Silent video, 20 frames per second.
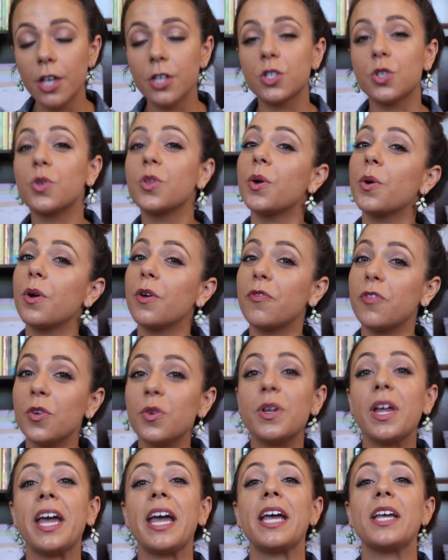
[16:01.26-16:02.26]
So there were a
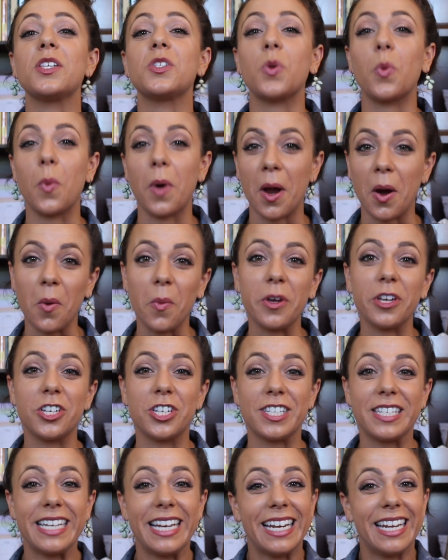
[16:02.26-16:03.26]
few days where we
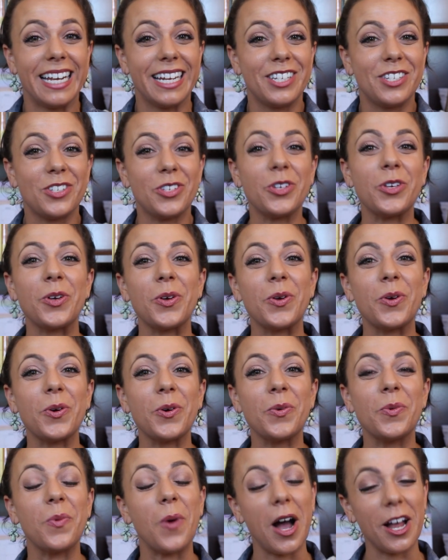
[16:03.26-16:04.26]
just needed
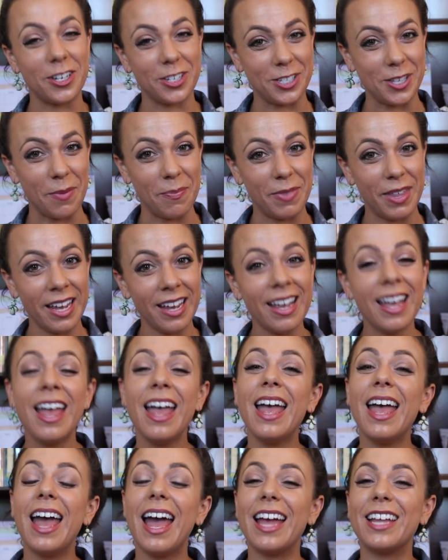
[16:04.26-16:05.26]
to watch something.
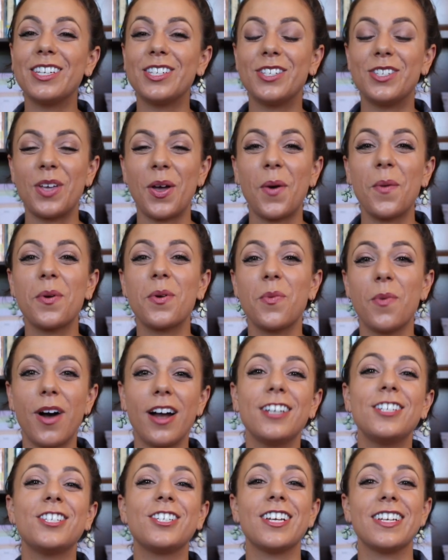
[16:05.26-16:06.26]
And so we
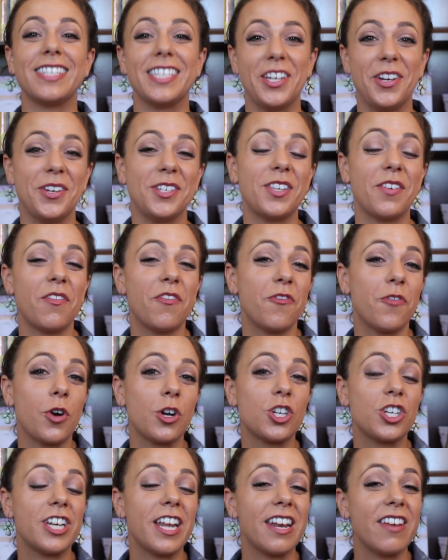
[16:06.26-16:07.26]
watched A Series of
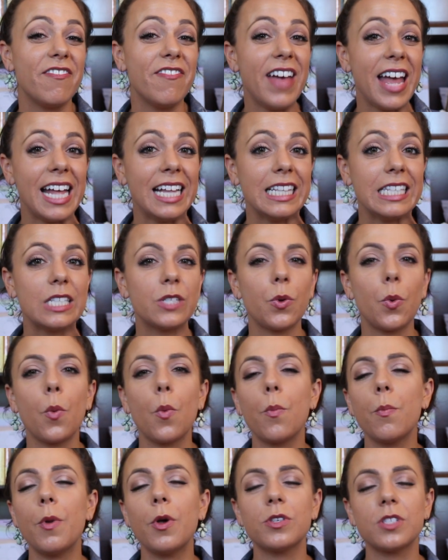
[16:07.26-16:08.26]
Unfortunate Events.
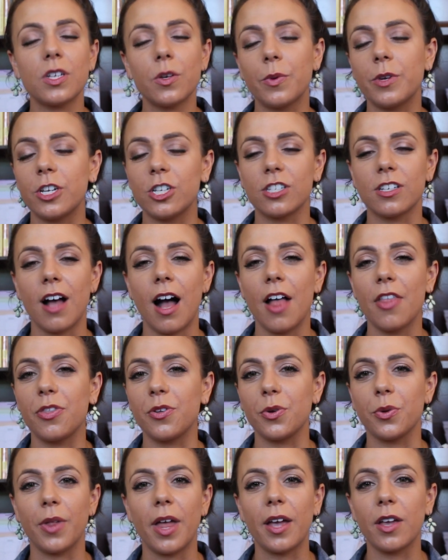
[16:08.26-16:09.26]
Mostly we just got
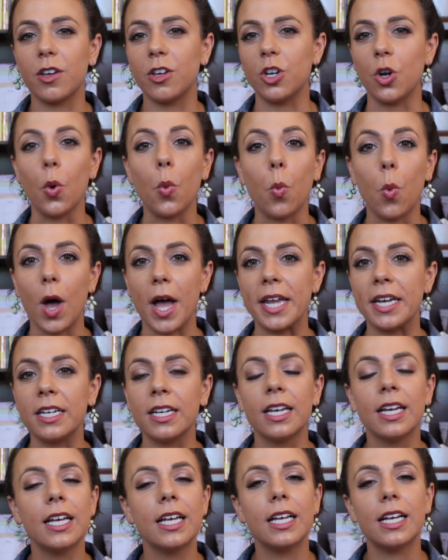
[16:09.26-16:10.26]
through like, you know,
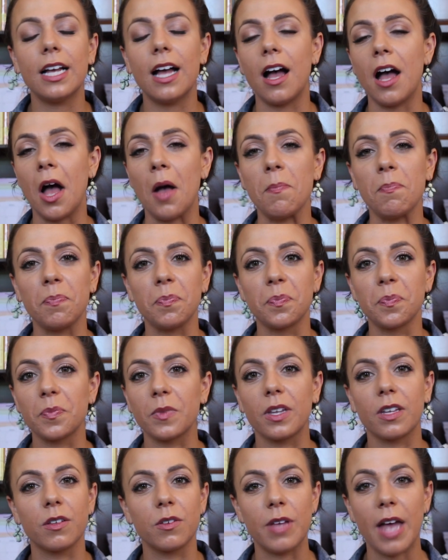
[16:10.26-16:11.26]
one um,
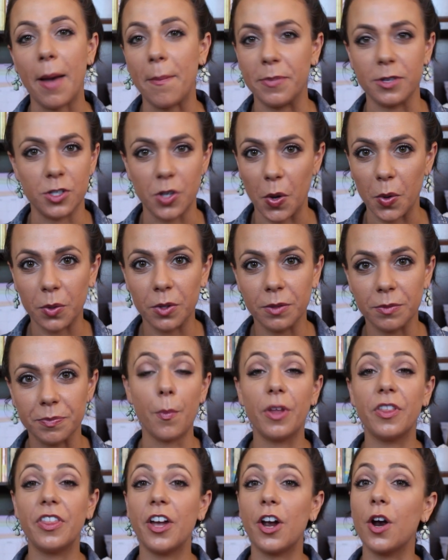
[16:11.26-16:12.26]
episode.
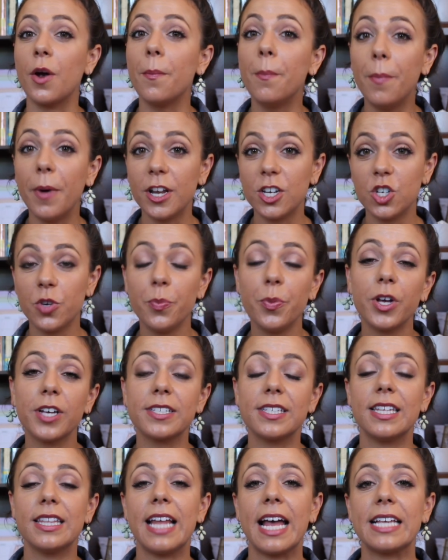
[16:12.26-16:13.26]
But there are a bunch of
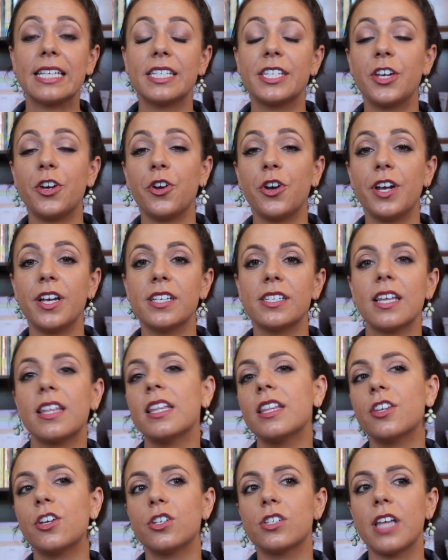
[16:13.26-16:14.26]
books in that series. I
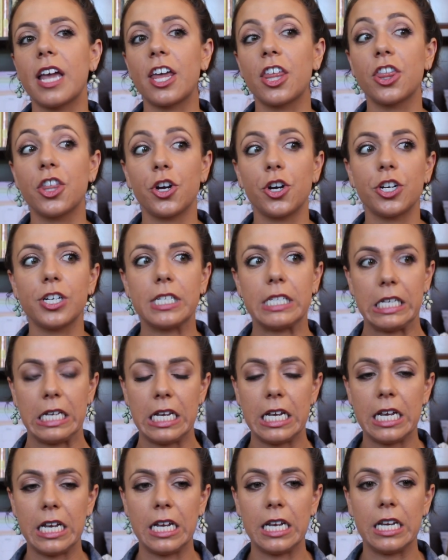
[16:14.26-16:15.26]
think there's like
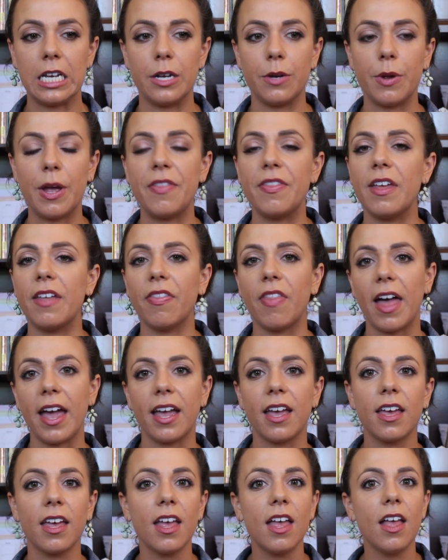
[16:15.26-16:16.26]
thirteen, and then
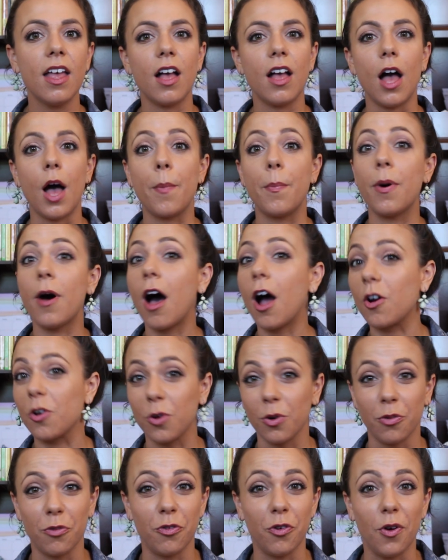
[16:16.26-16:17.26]
like
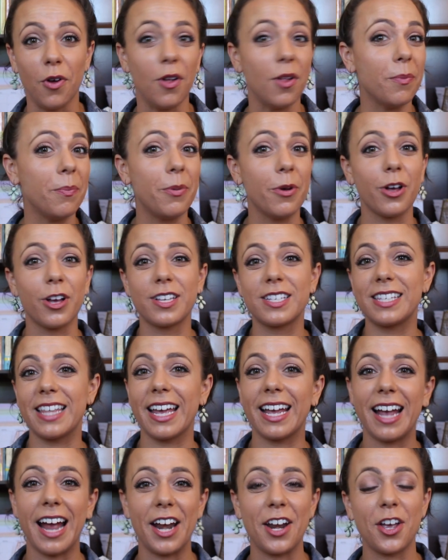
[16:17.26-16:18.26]
apocryphal books
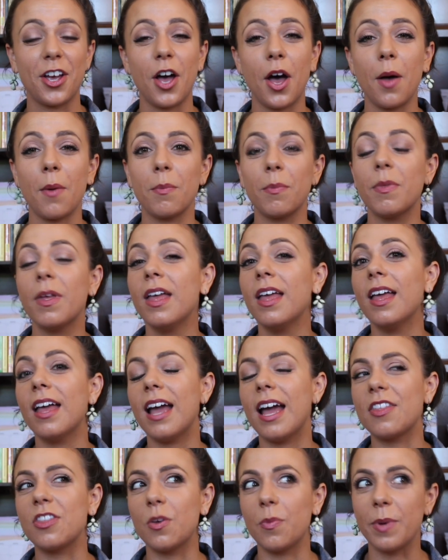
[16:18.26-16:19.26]
that kind of come
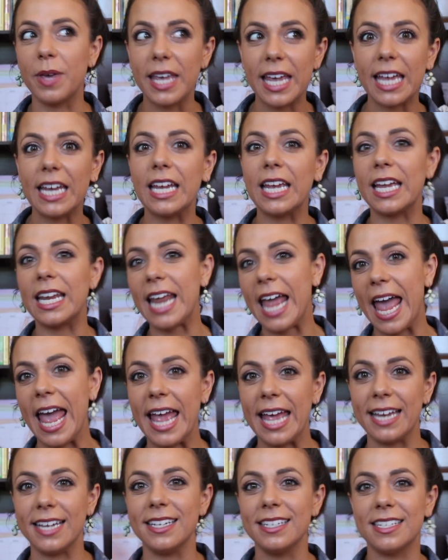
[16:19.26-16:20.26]
at the beginning and
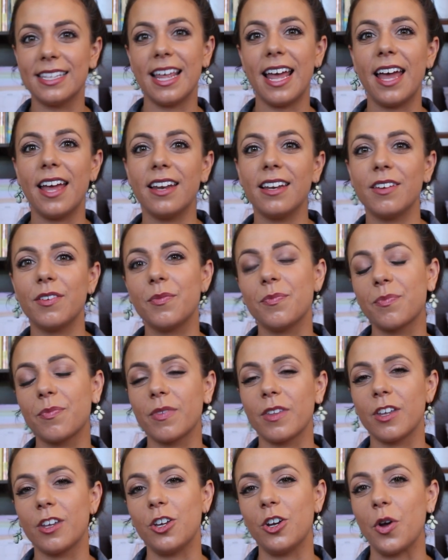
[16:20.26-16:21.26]
end that,
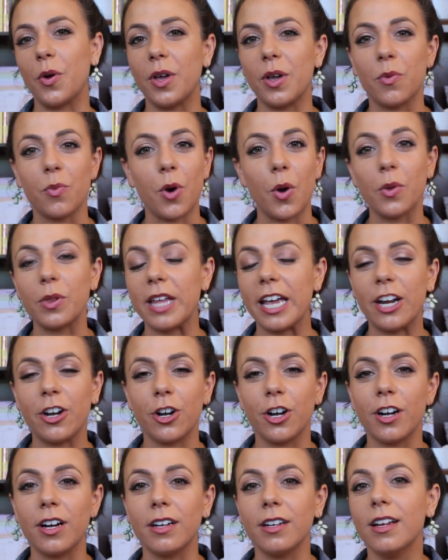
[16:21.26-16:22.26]
you know, he wrote
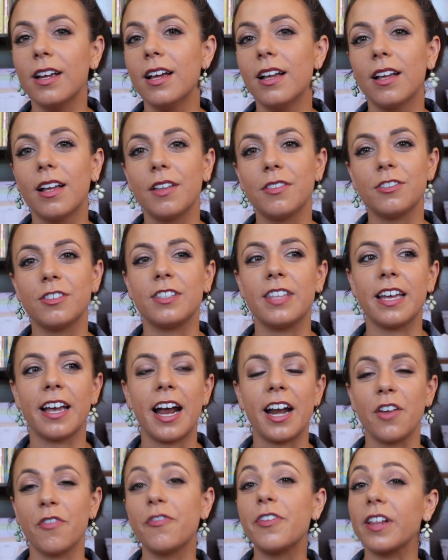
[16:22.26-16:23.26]
later, that
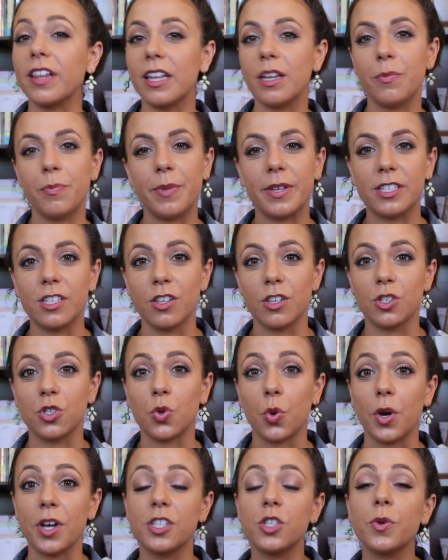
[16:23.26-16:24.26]
kind of fill in bits of the
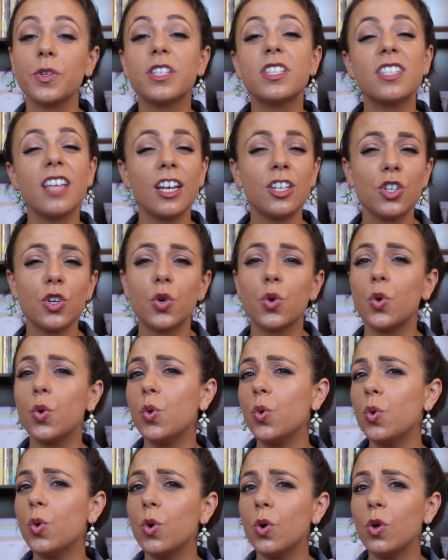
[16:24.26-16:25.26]
story. So it's such a
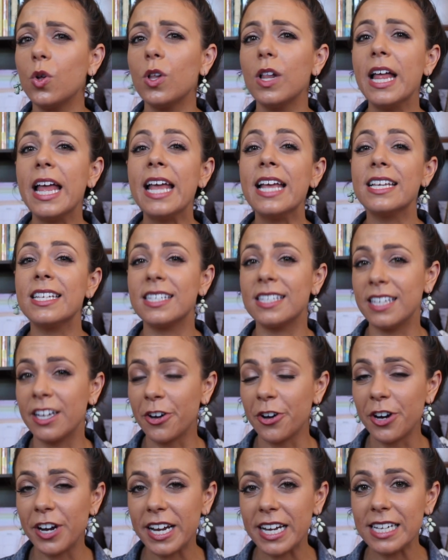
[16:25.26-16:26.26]
cool
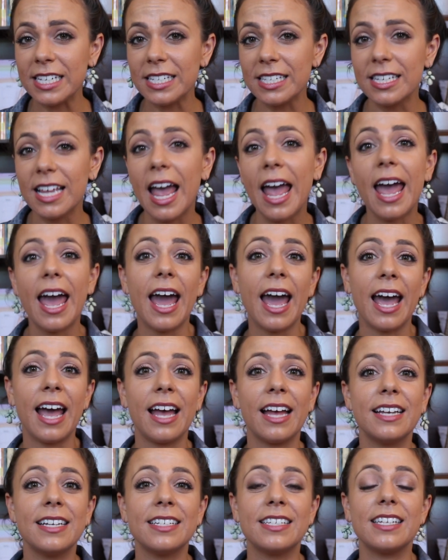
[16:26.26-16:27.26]
series,
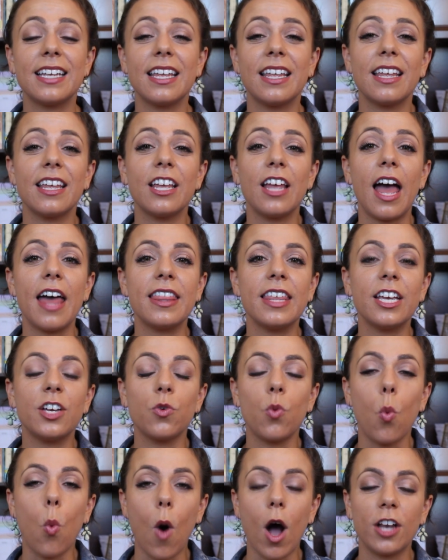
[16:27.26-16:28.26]
and I
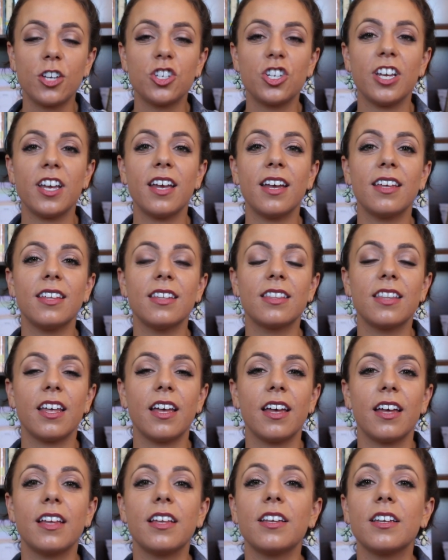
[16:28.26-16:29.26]
think watching
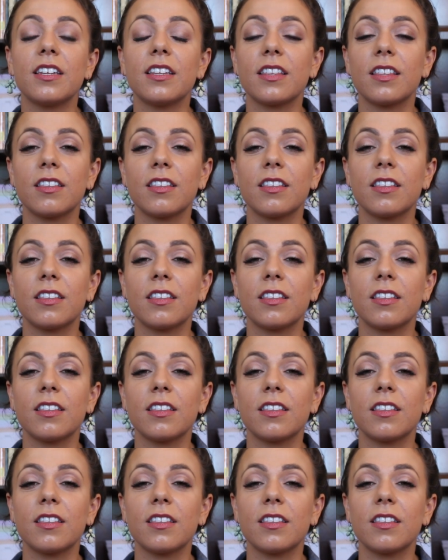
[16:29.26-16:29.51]
the